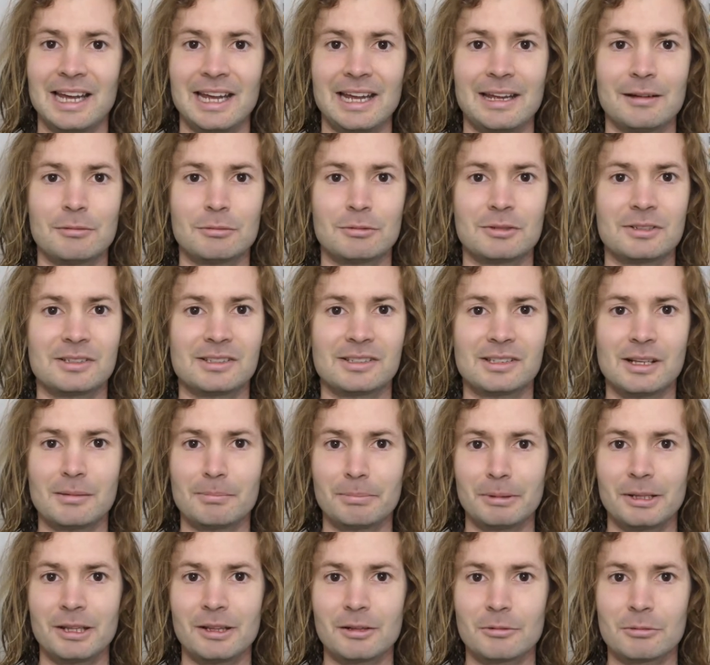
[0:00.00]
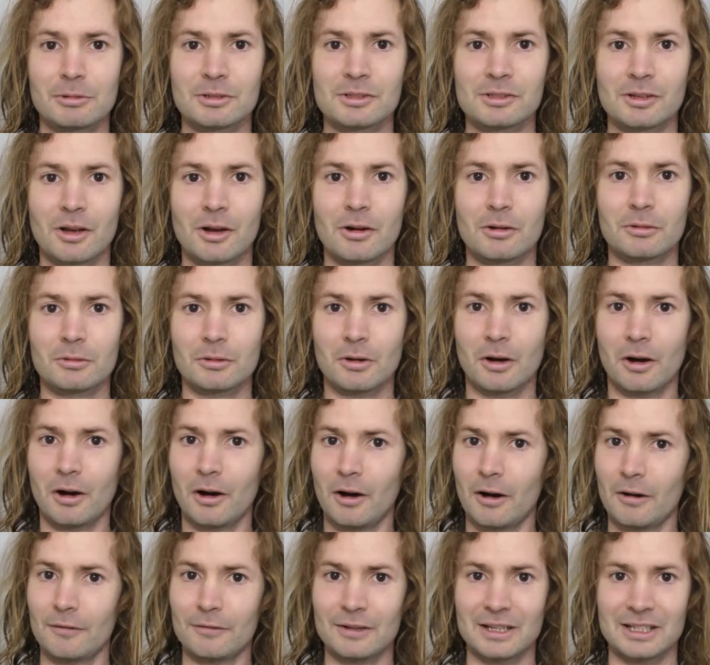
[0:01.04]
it was simply the result
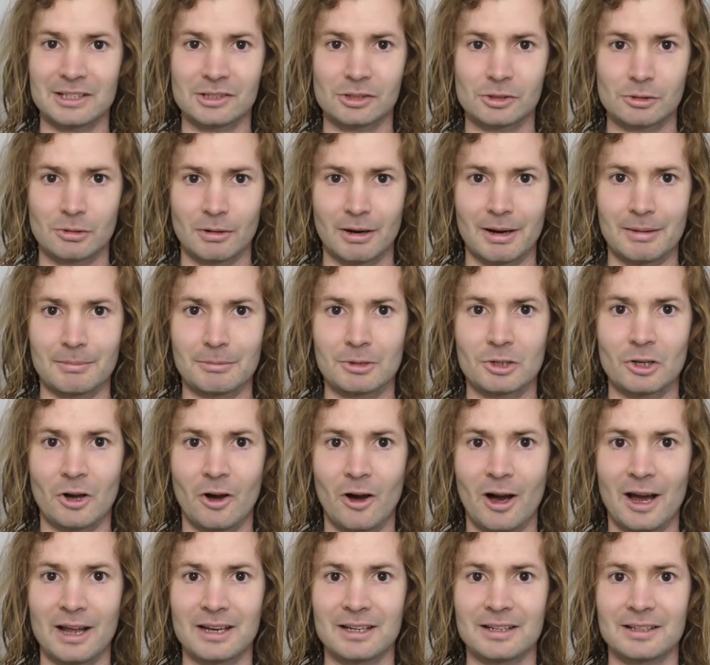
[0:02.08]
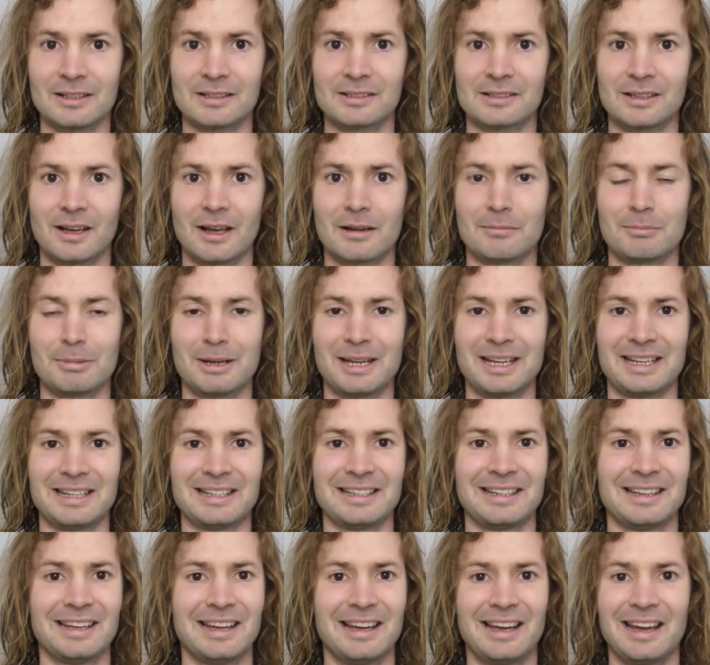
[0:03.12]
of extreme tiredness. I'd
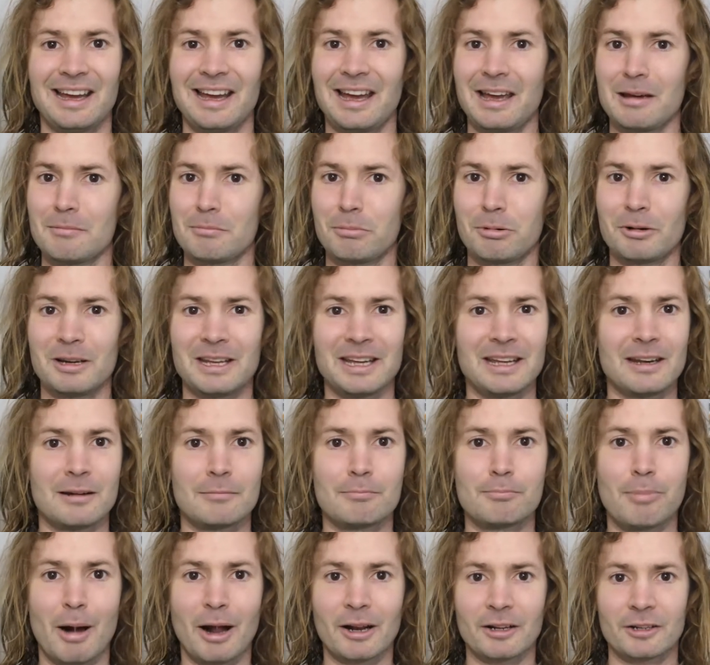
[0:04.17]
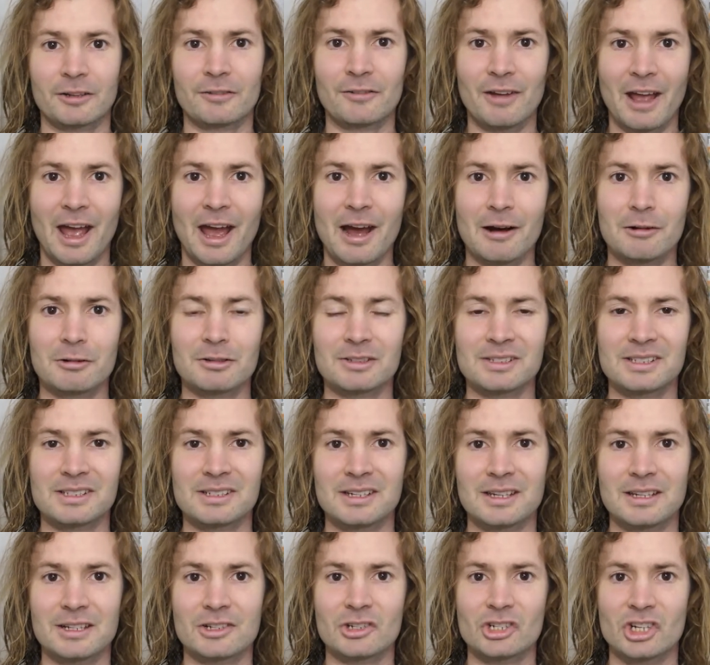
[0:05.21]
been putting in a bunch of hours
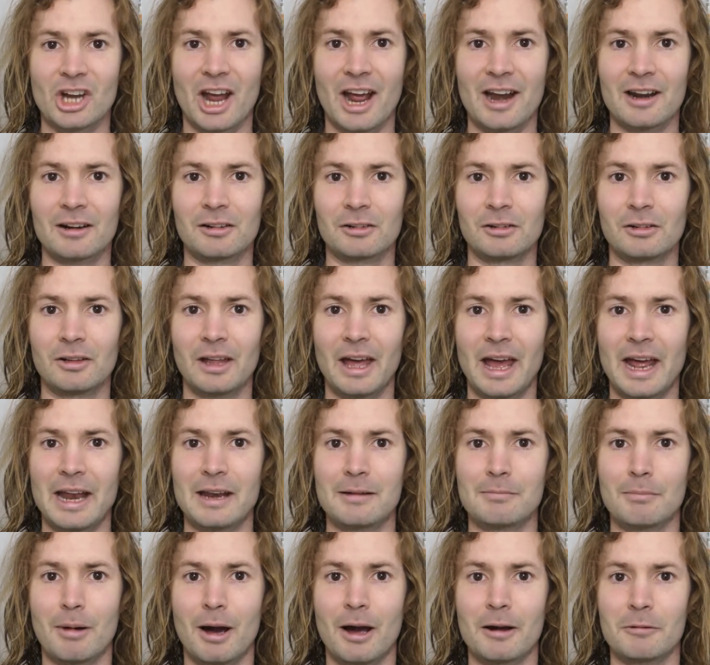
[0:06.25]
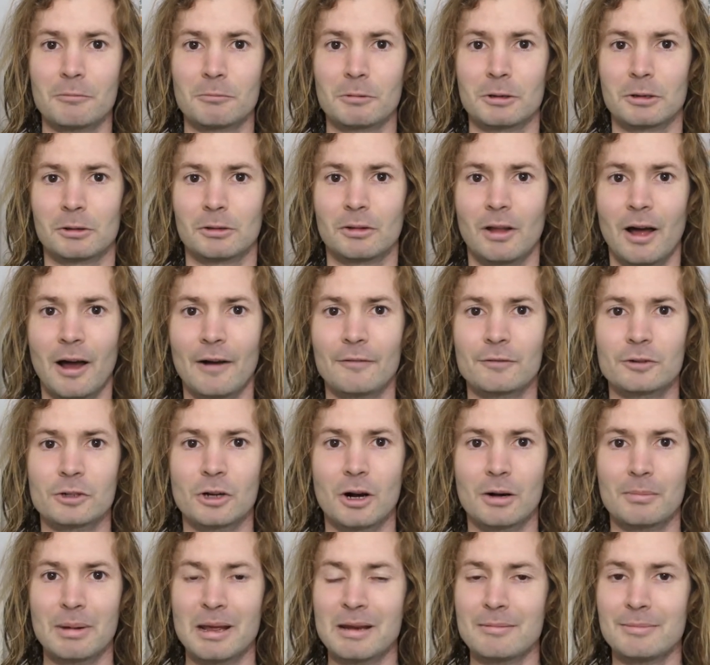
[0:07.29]
into the channel and my real life
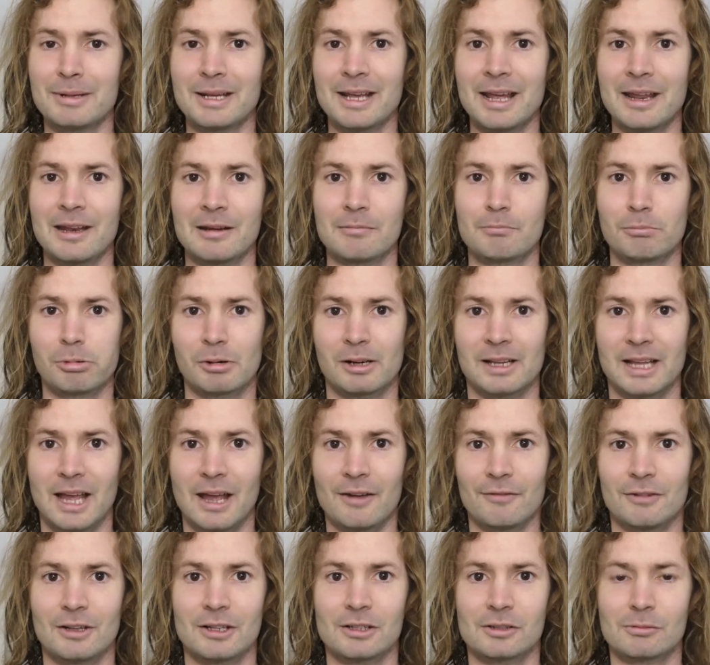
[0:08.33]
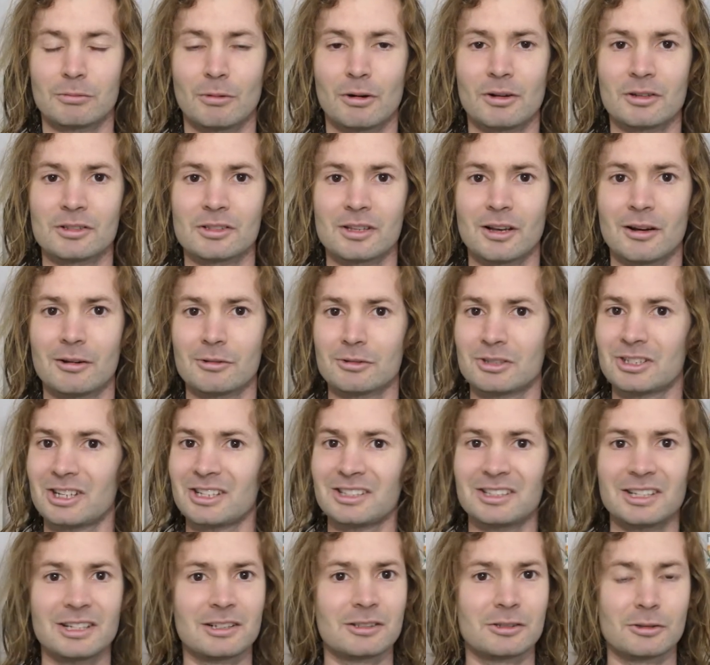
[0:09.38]
job had been getting pretty heavy as well, so I was
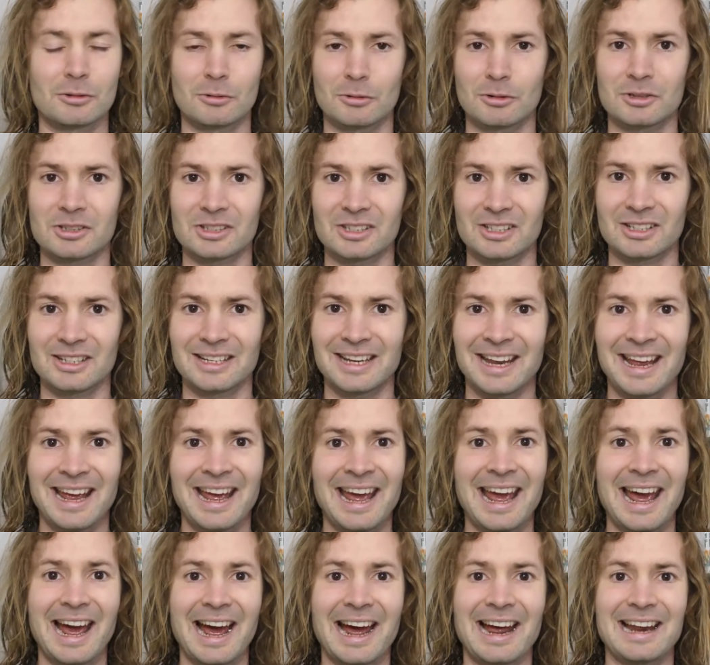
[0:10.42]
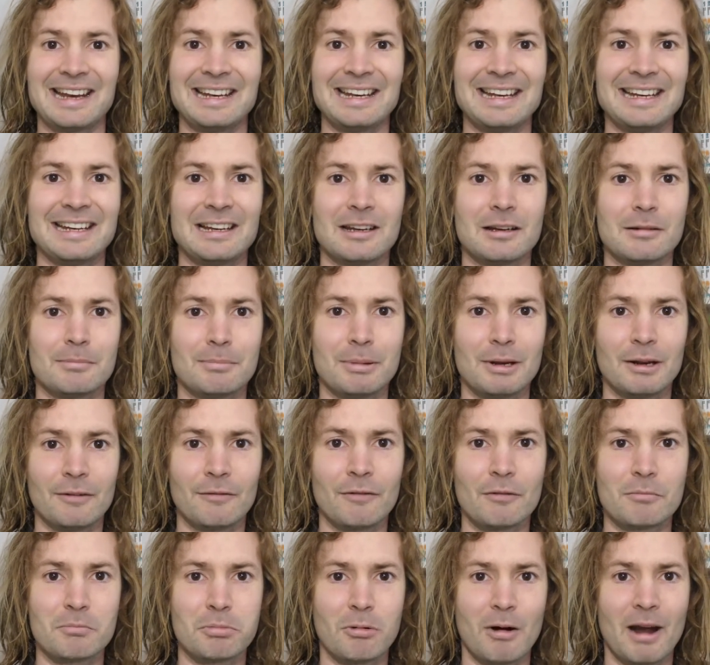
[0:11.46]
just exhausted. I needed a bit
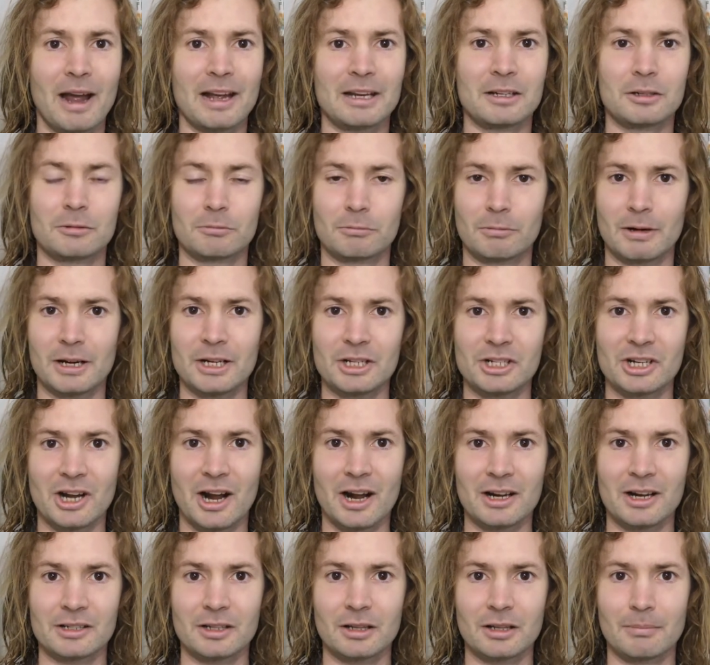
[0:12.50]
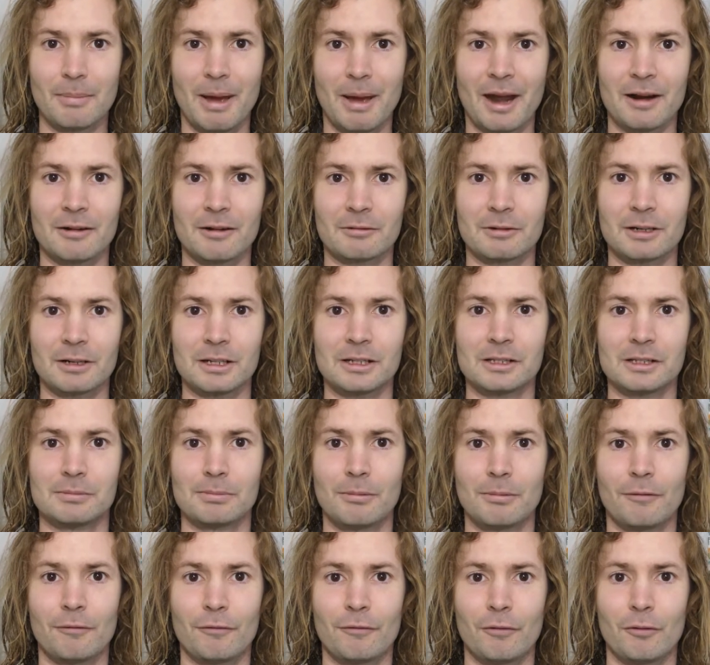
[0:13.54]
of a break to recharge the batteries
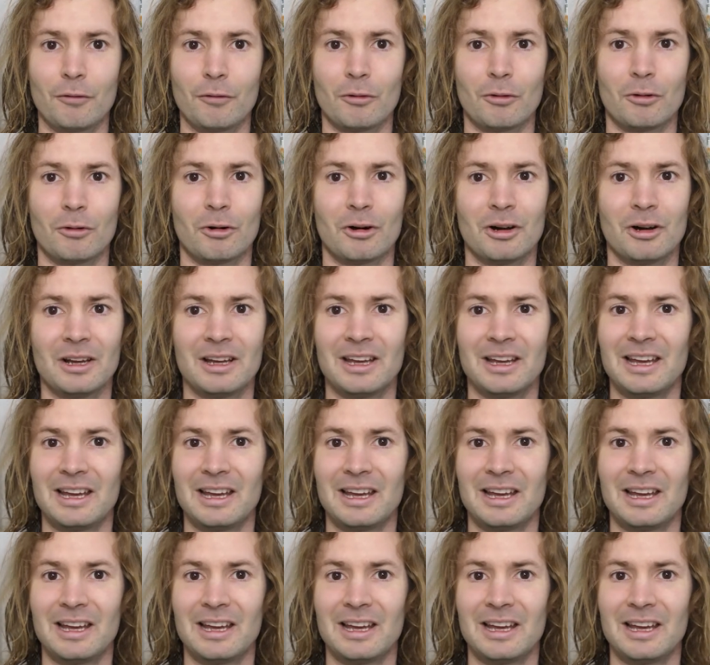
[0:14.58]
before,